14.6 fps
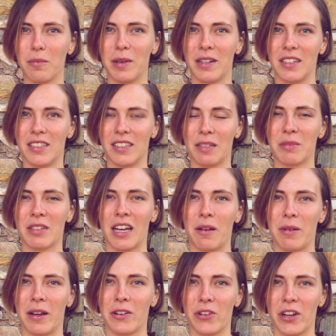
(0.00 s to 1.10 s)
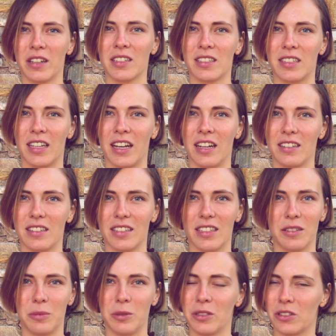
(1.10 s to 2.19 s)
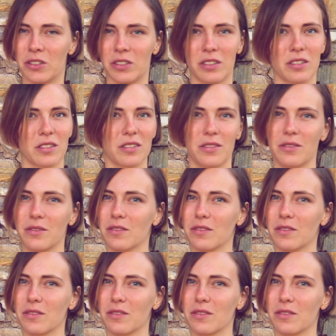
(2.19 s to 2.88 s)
but at the same time I trust that it will just